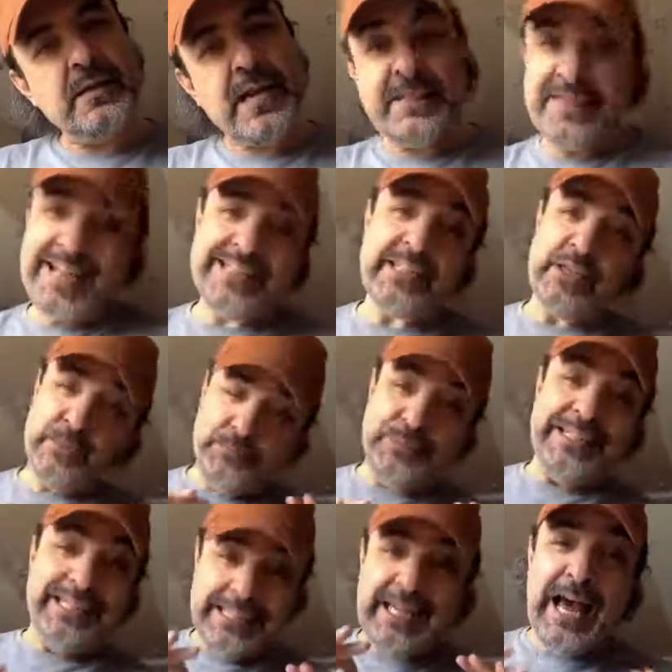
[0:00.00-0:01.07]
and that's a
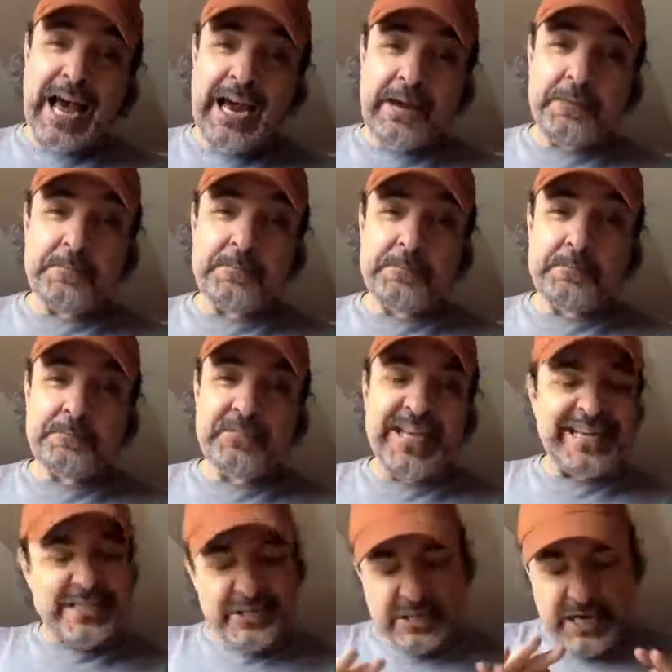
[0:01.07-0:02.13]
complete lie.
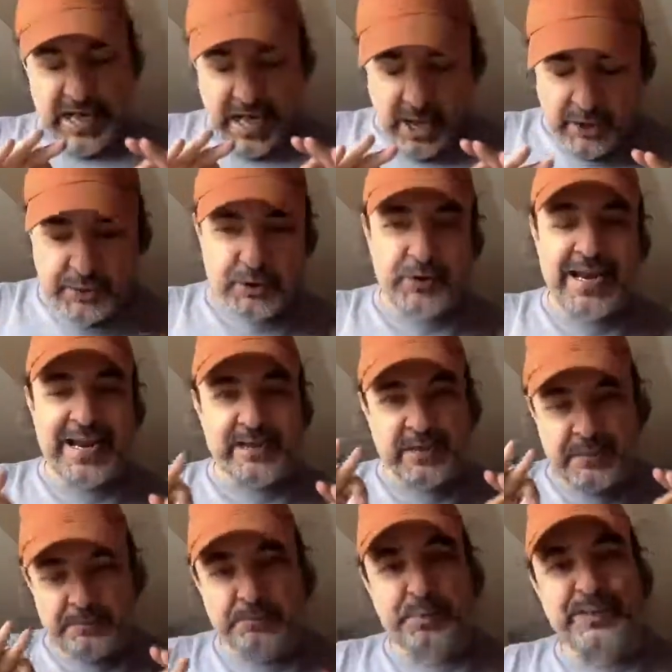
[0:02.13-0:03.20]
That is an utter and
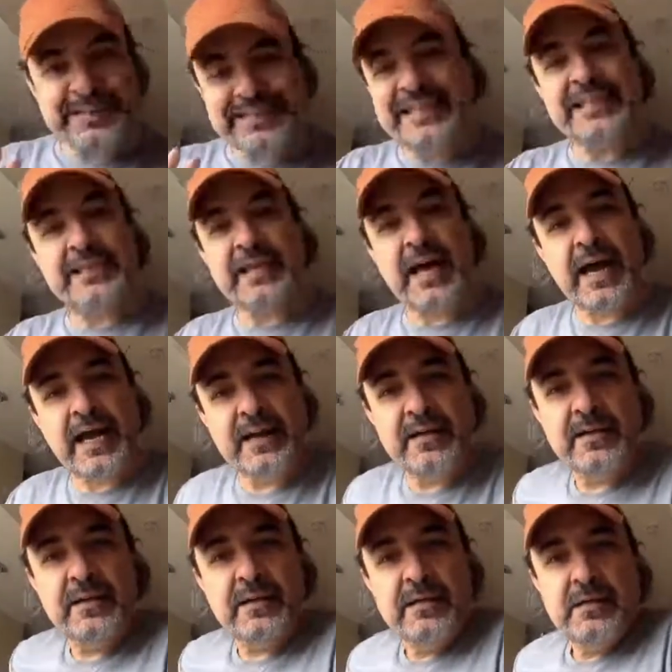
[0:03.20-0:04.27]
complete lie.
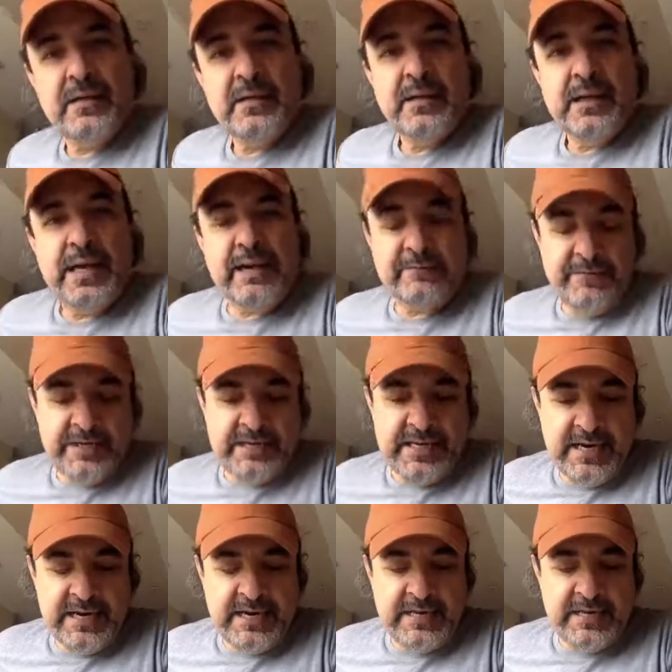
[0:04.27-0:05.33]
Every
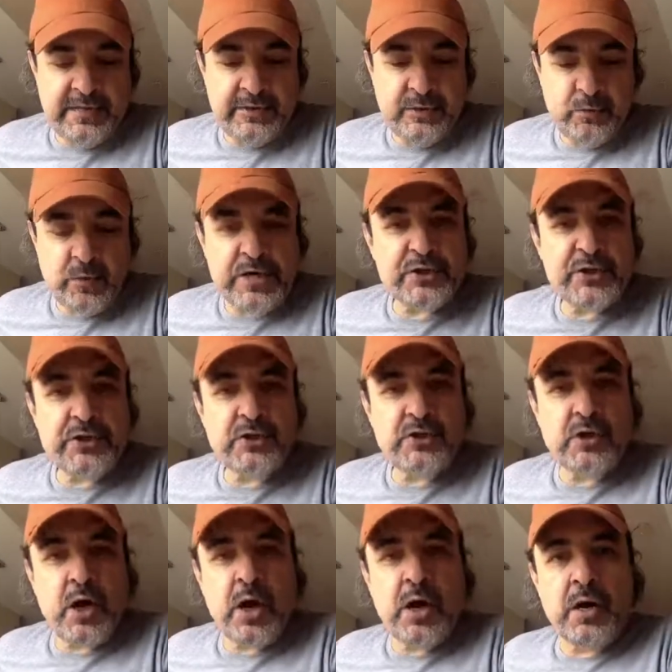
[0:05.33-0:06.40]
day, the
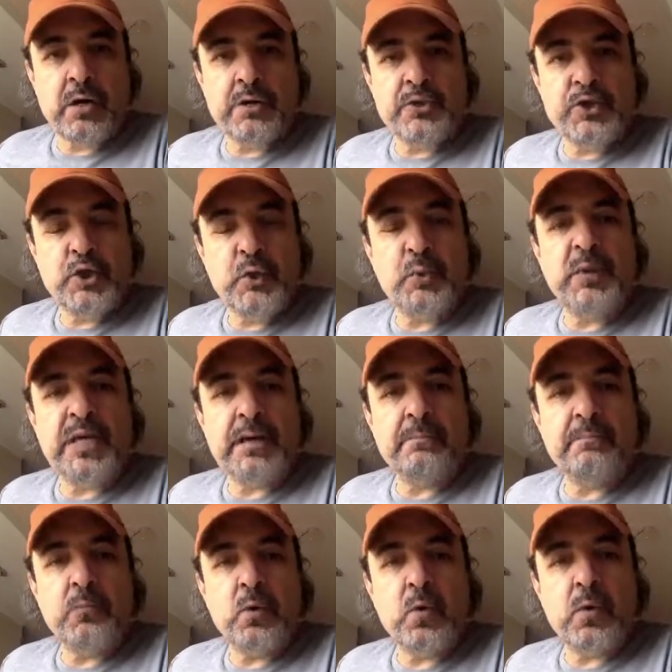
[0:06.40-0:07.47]
Russians are chewing
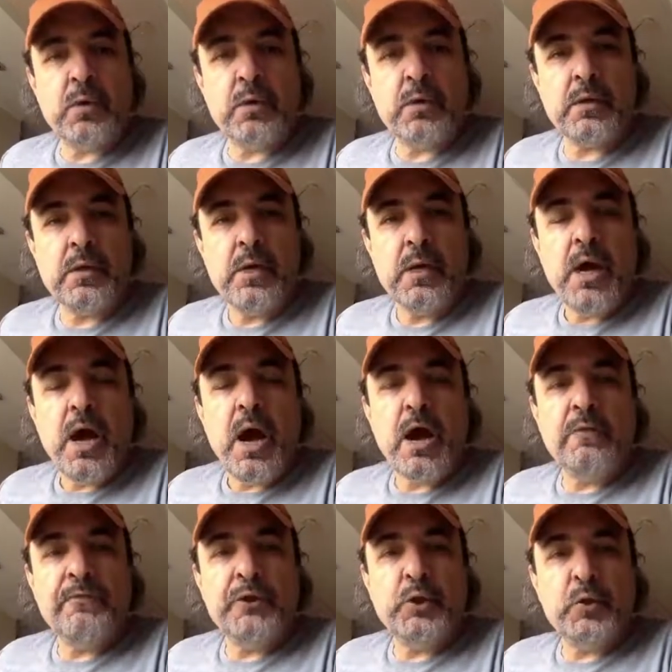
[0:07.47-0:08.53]
up more
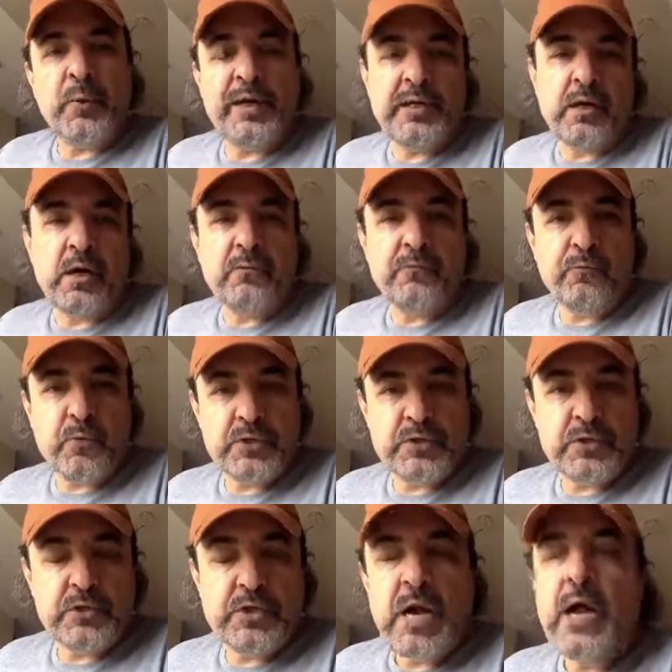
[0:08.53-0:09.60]
of the Ukrainian armed
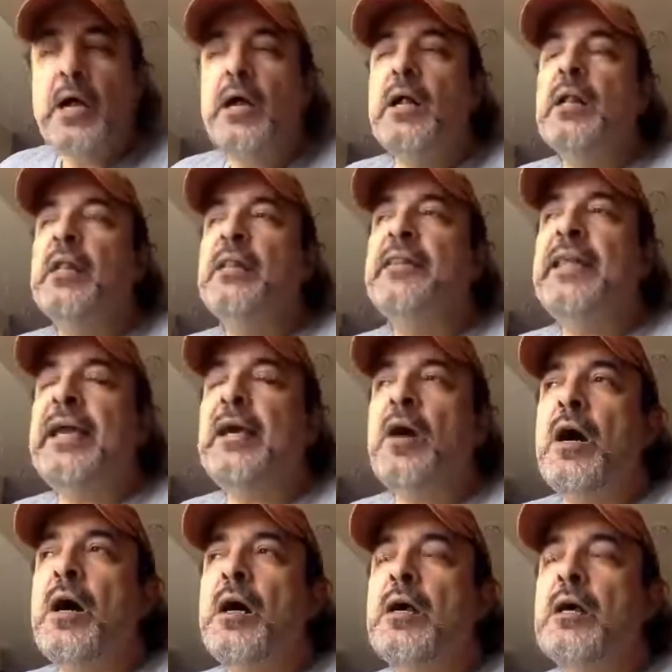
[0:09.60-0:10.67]
forces. They
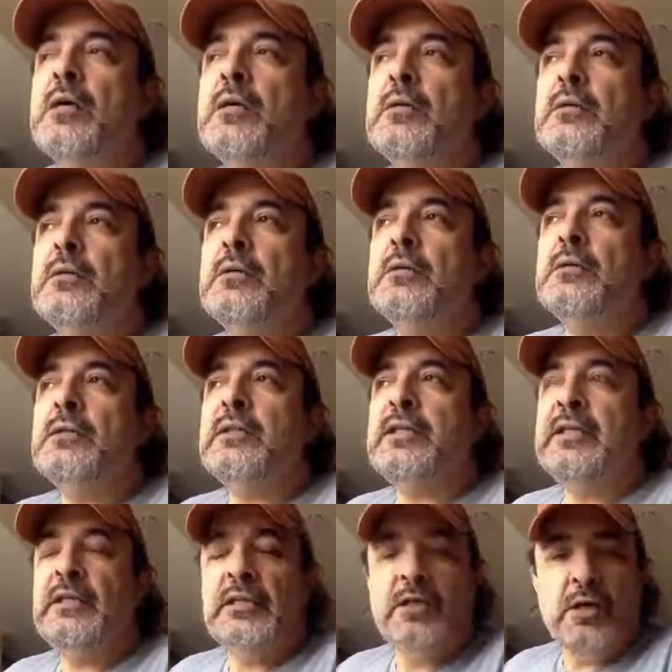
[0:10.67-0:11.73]
are
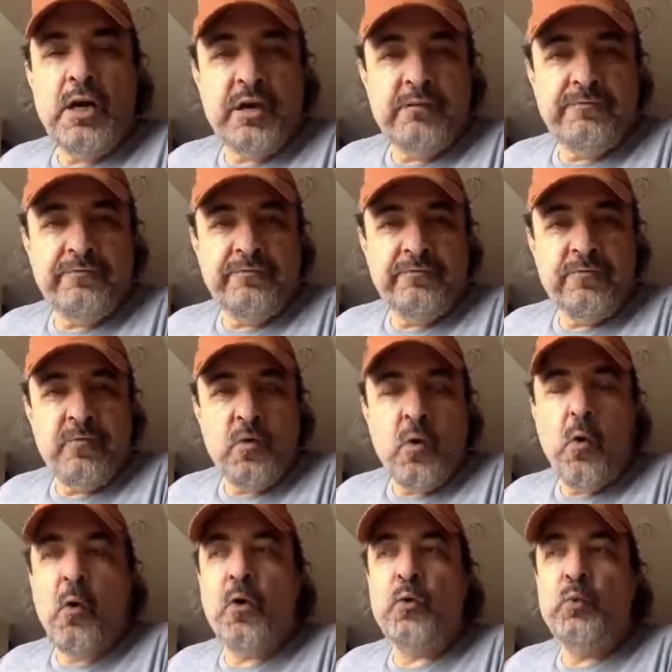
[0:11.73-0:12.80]
killing off
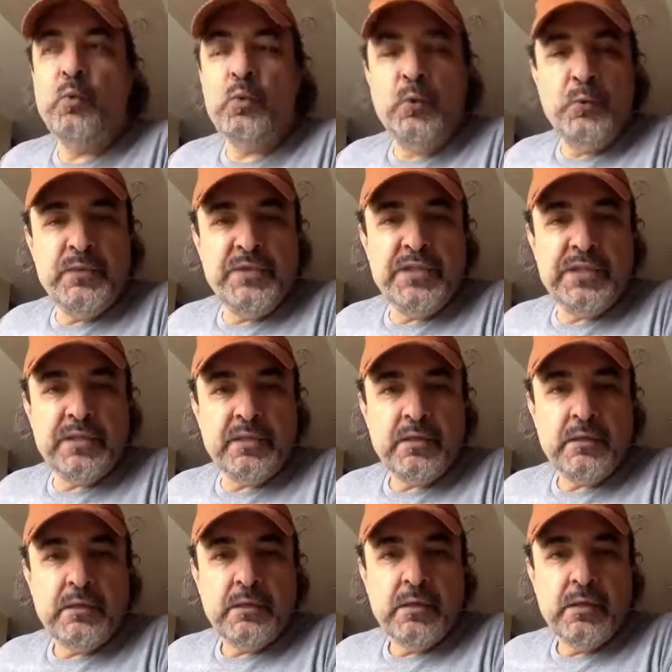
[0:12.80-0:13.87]
or wounding